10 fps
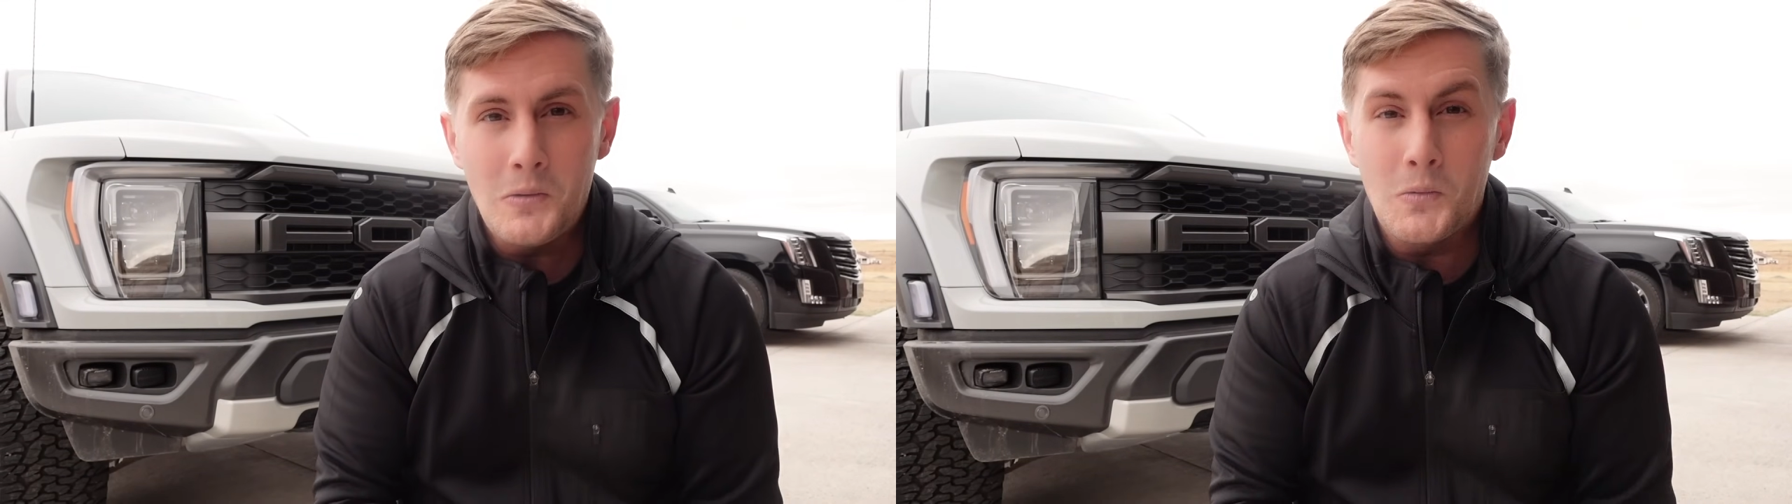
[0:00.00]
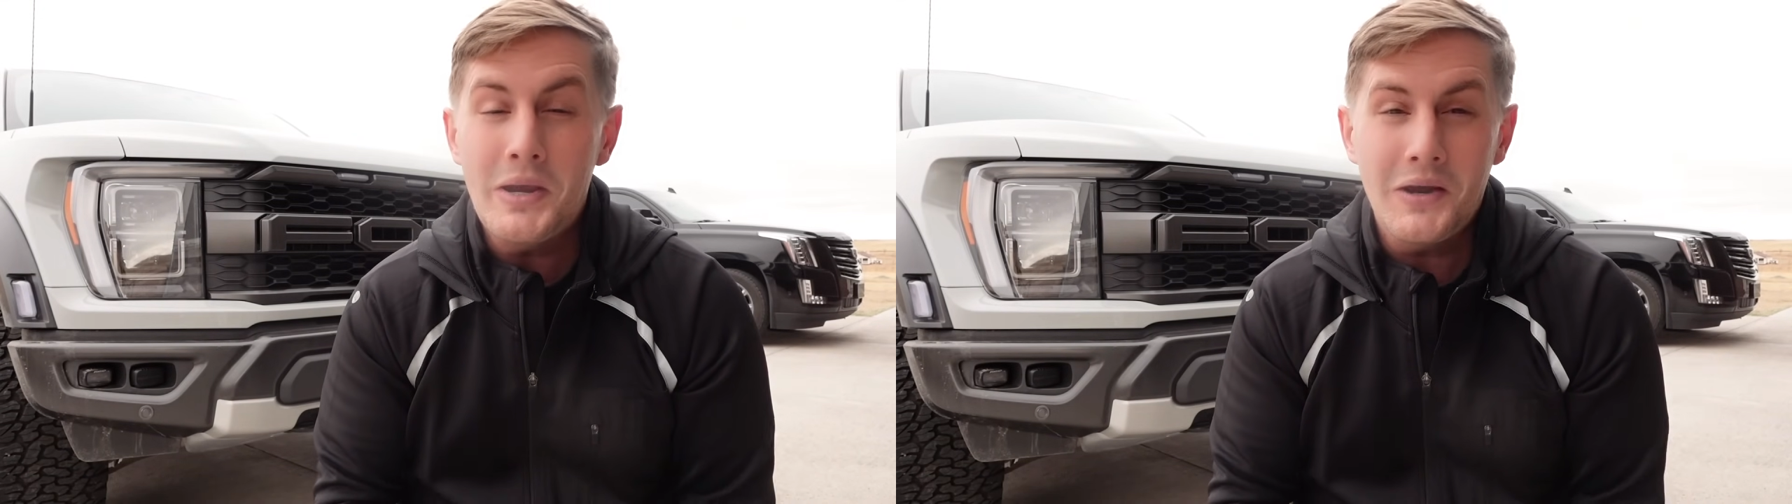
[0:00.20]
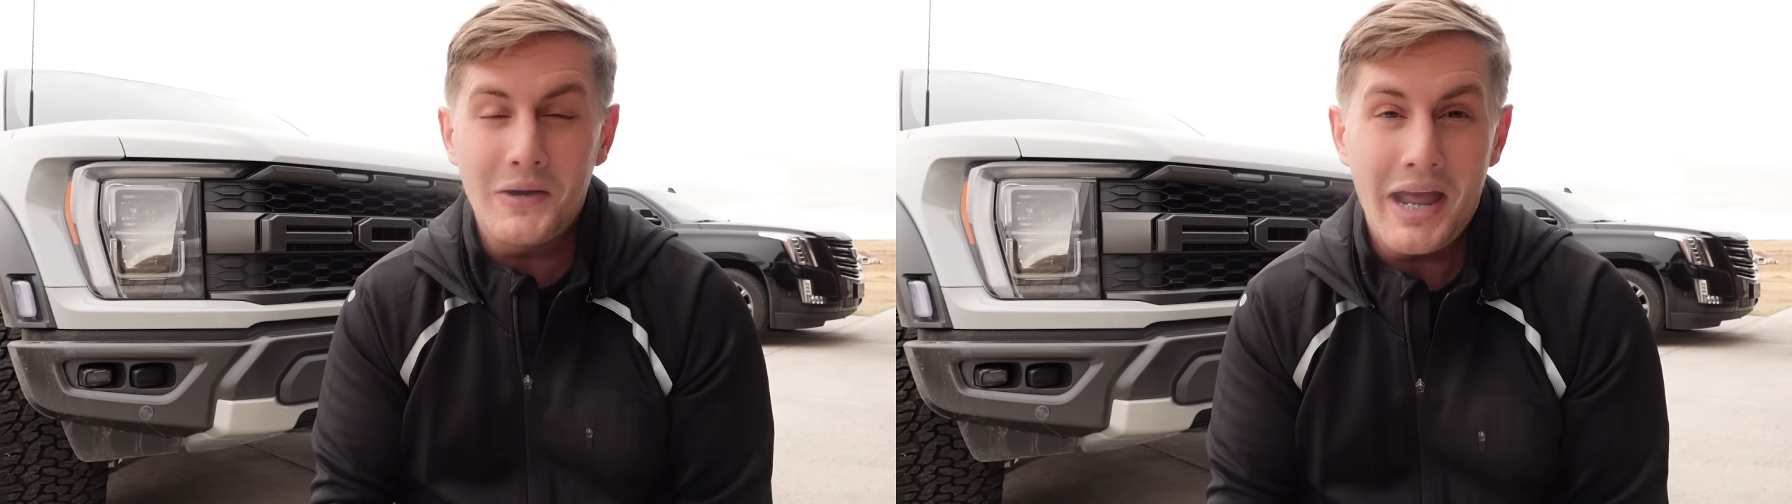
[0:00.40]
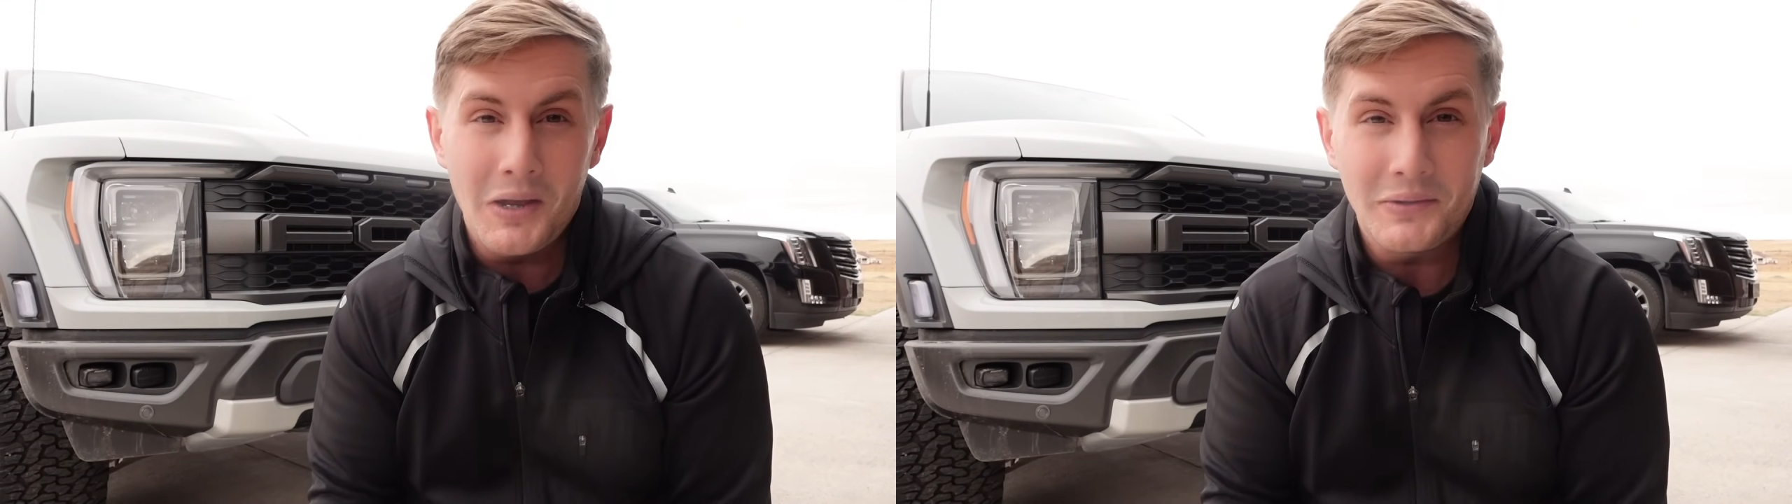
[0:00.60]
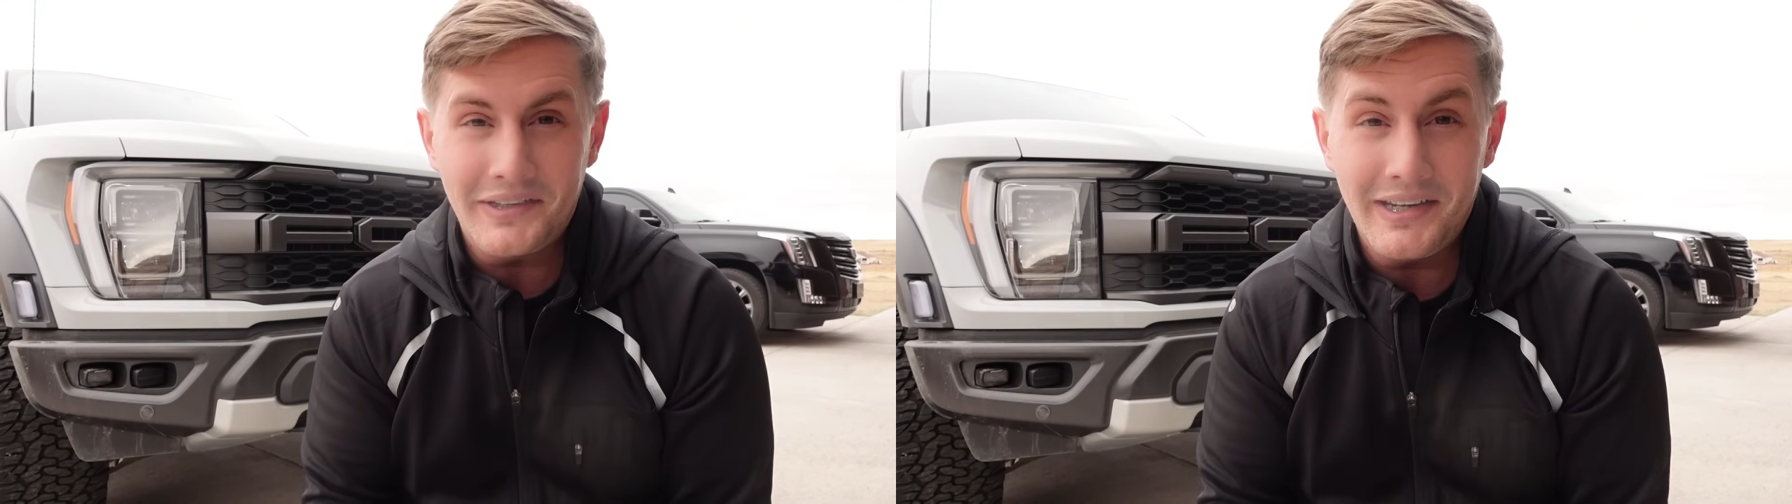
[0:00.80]
We are
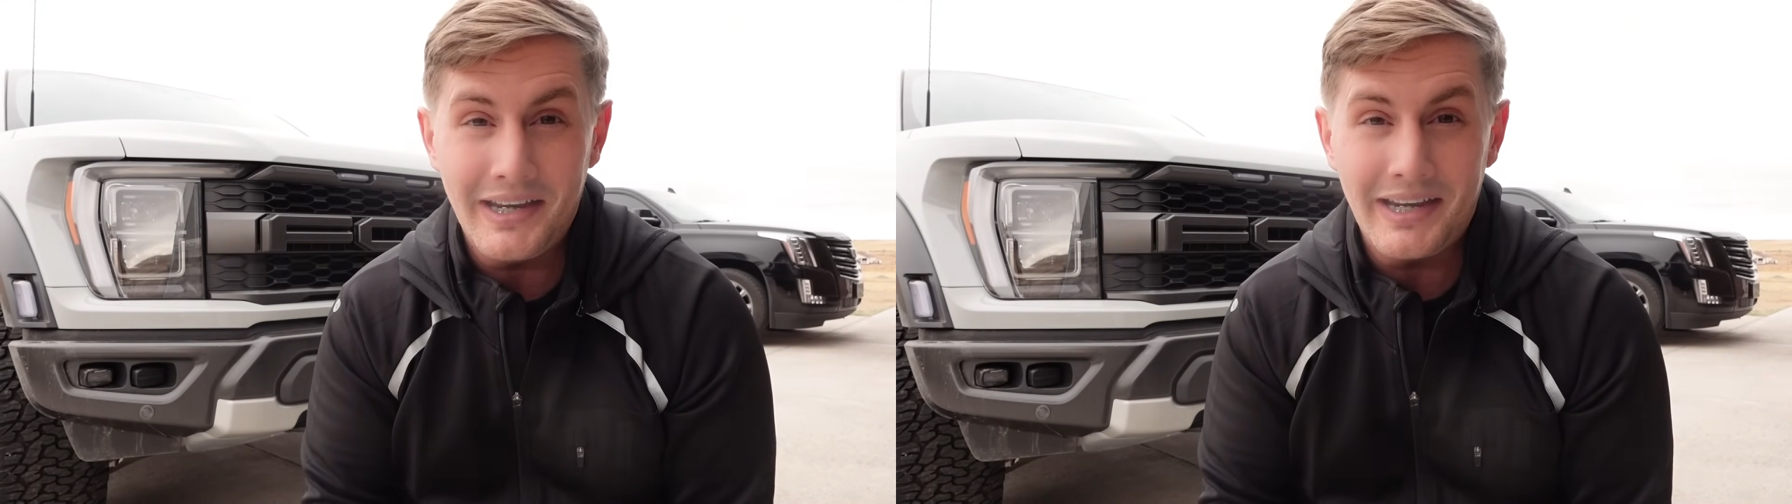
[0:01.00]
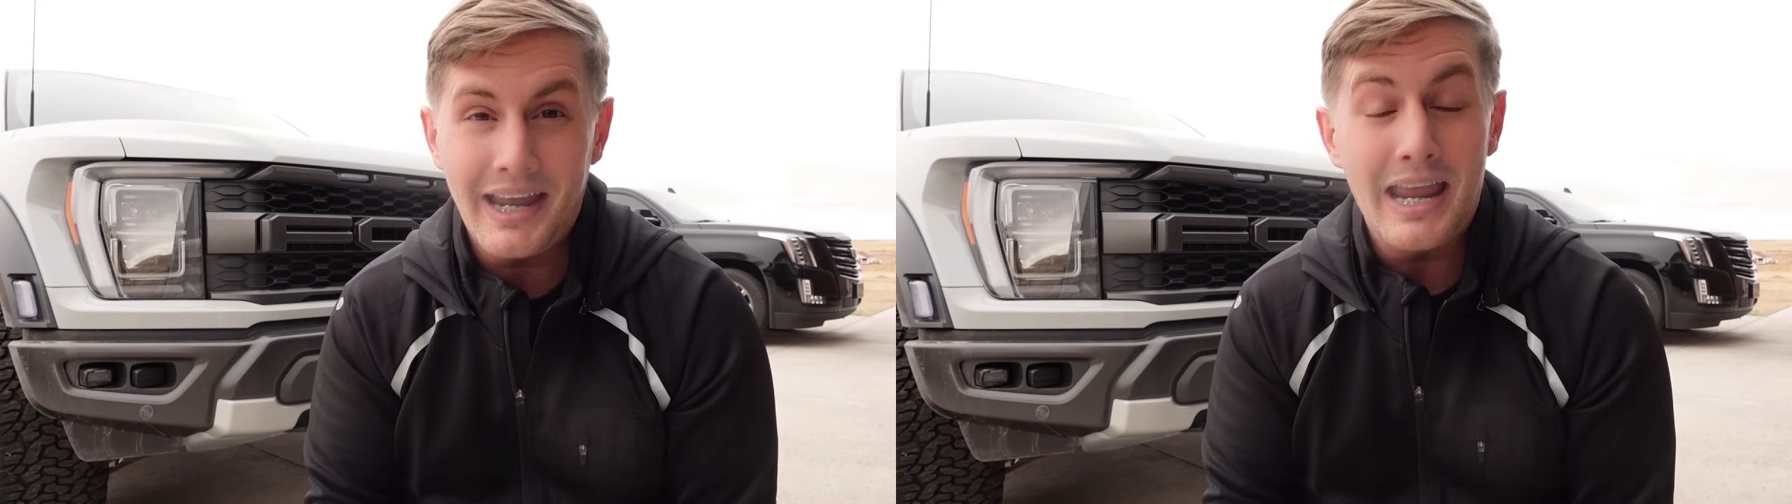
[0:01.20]
now seeing